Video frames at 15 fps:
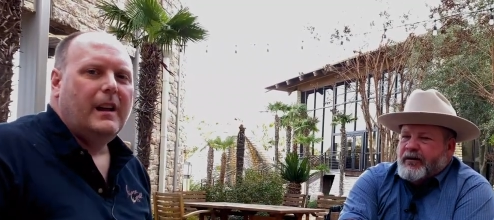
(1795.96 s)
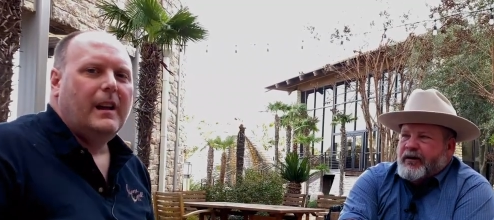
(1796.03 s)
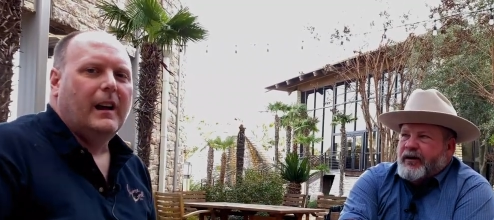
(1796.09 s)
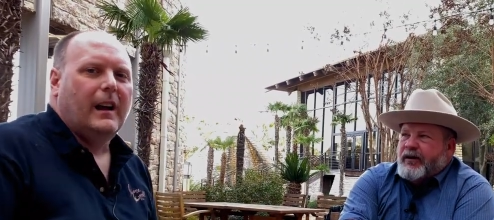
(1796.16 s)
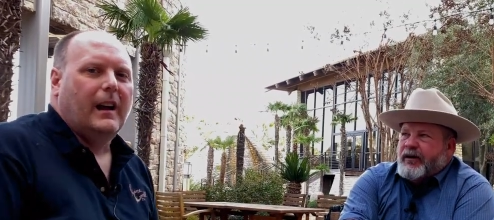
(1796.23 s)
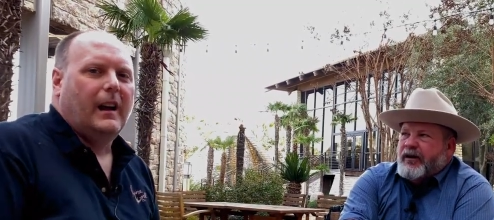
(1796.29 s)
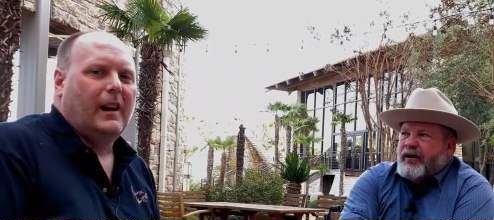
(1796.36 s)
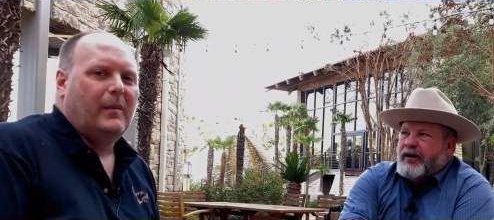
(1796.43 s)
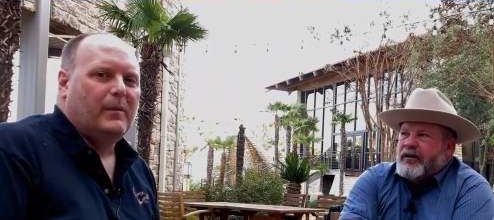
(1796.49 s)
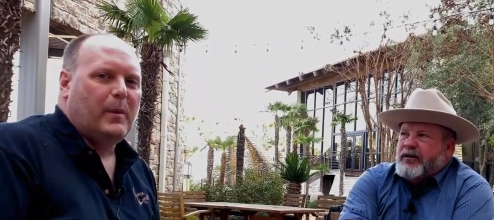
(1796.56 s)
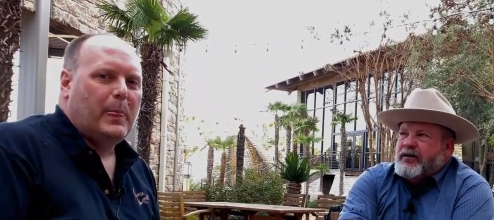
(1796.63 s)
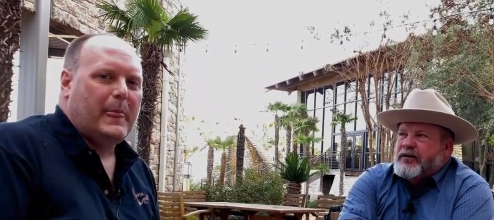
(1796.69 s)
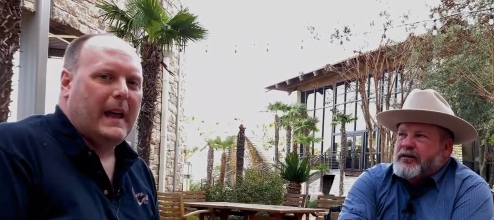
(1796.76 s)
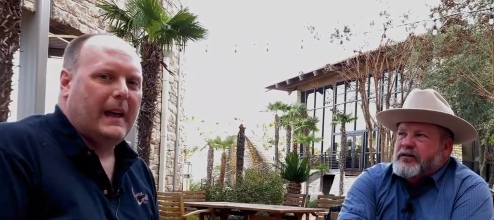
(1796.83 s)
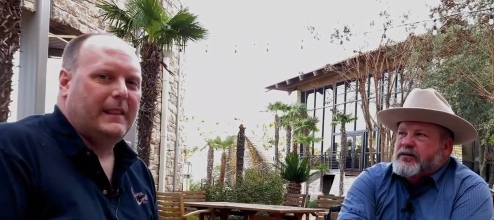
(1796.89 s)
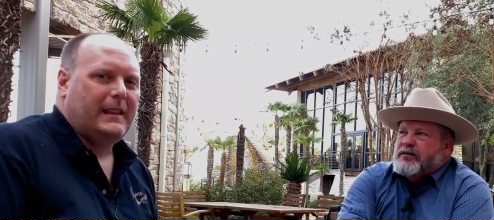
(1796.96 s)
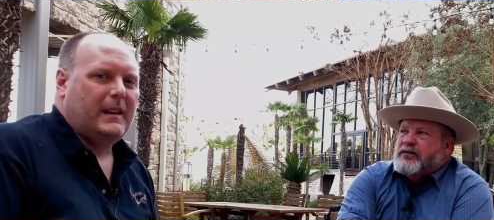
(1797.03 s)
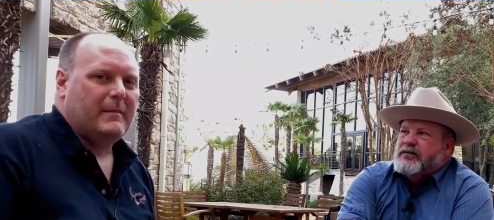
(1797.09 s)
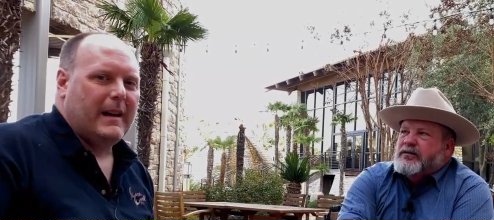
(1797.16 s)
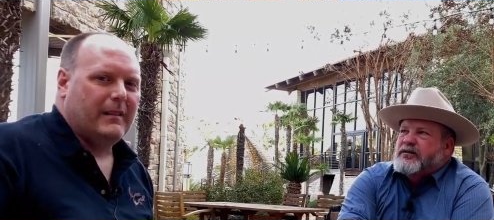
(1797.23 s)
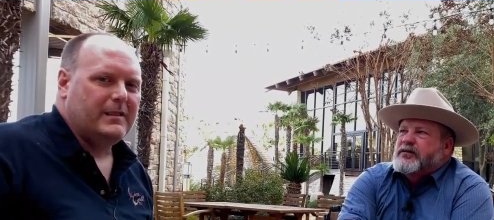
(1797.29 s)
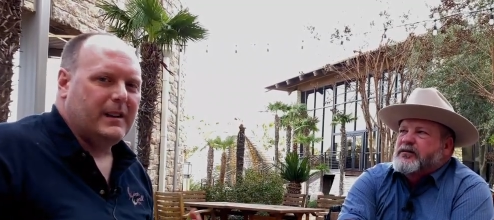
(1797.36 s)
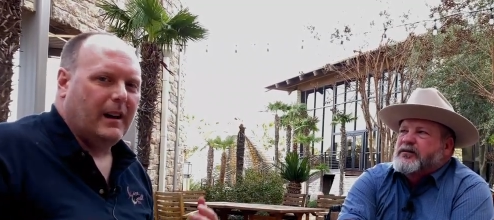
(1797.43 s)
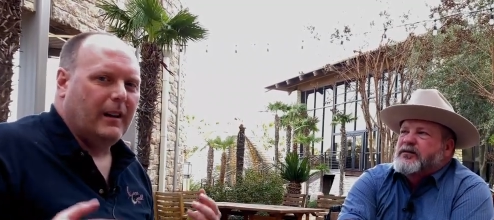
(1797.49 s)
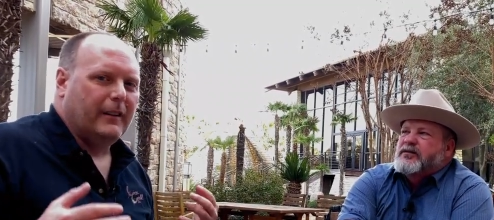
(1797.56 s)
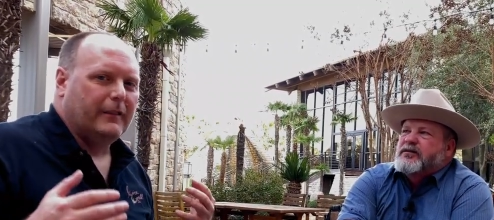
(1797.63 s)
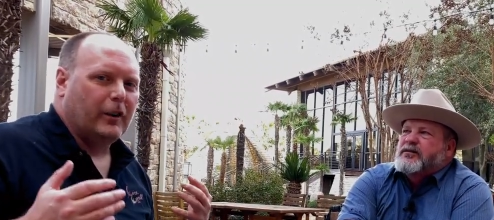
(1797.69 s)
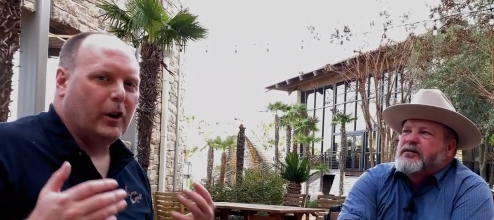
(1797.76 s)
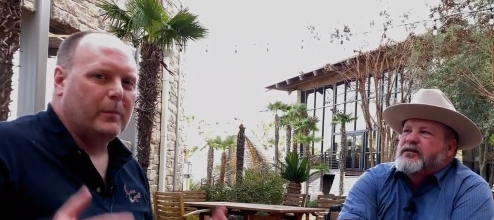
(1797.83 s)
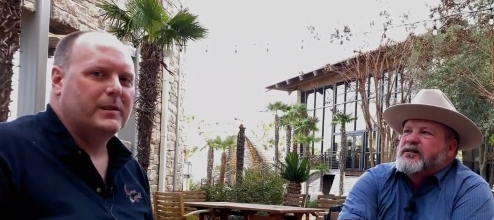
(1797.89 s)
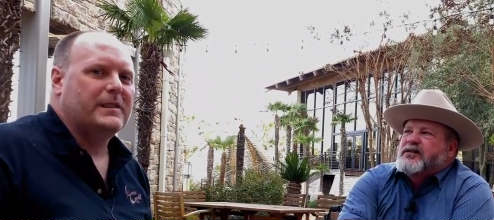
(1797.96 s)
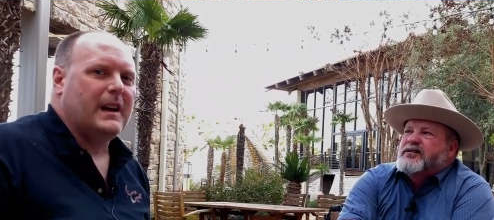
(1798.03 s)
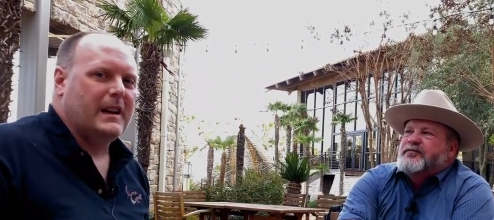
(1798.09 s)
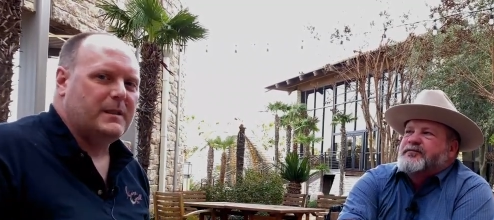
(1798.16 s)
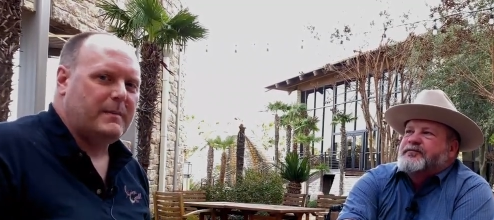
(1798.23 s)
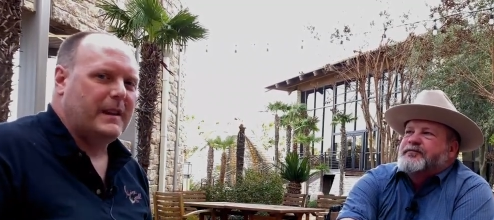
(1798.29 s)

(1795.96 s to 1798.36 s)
Speaker 1: um, that the amount of herbicides,